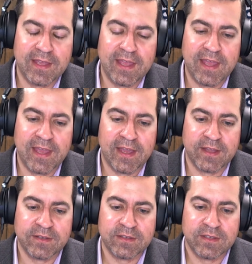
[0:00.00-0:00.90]

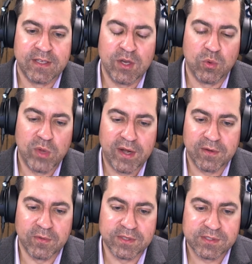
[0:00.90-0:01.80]
and you know where
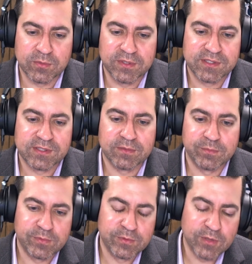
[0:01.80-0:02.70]
it was was
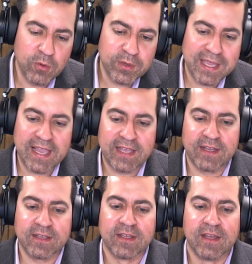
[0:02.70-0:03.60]

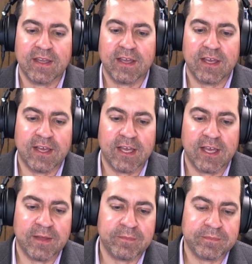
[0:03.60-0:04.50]
located
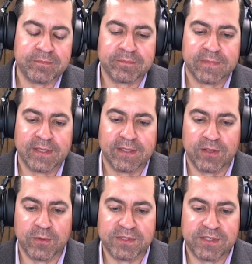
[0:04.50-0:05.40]
um,
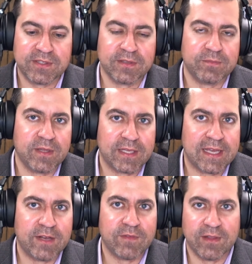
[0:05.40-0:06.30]
there was just a
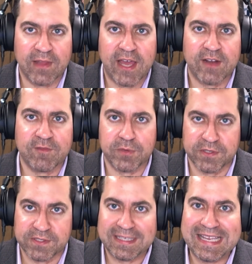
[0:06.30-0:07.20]
kind of a lot of
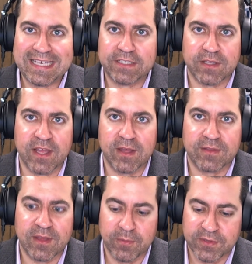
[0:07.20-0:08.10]
prestige
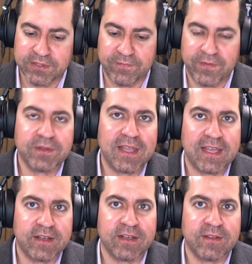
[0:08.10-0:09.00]
that, that was
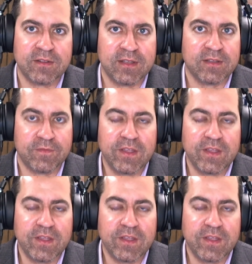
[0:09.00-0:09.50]
affiliated in, in the